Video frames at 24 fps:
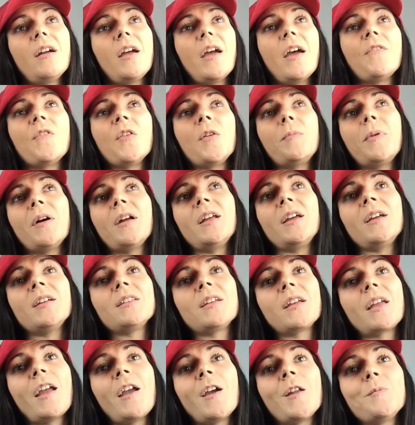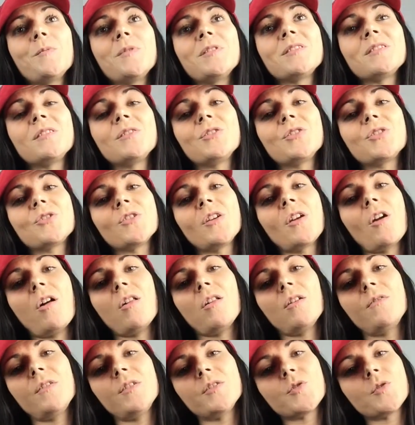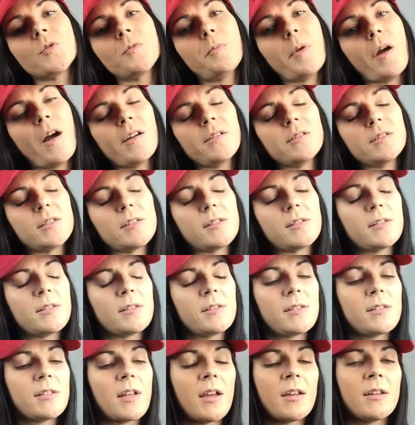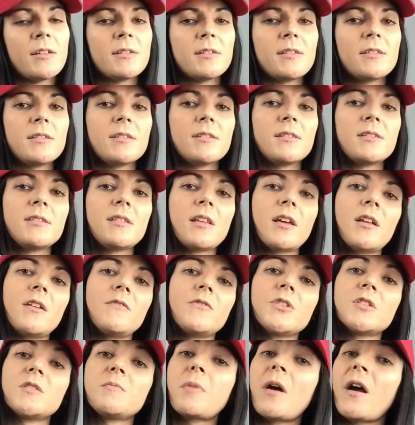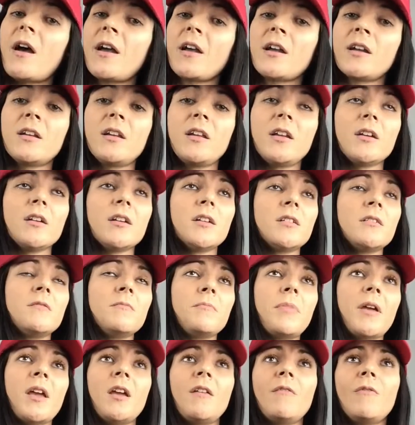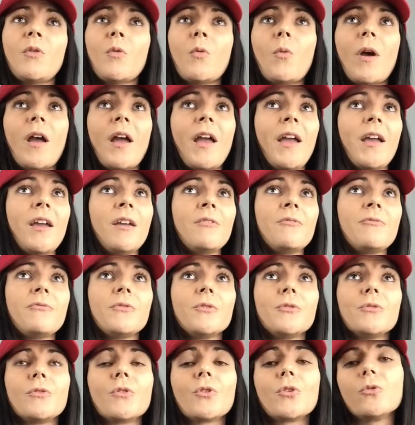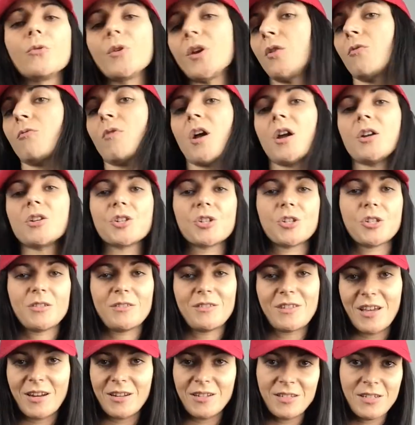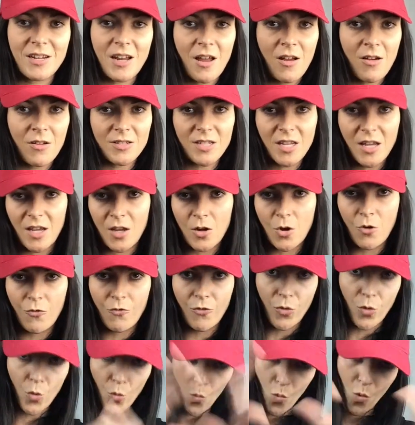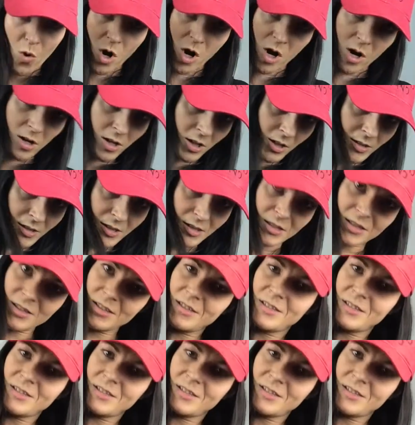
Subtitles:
everybody in the cannabis industry, all of us are botanists and scientists that have just pioneered and paved the way for the green rush that is now taking over the world.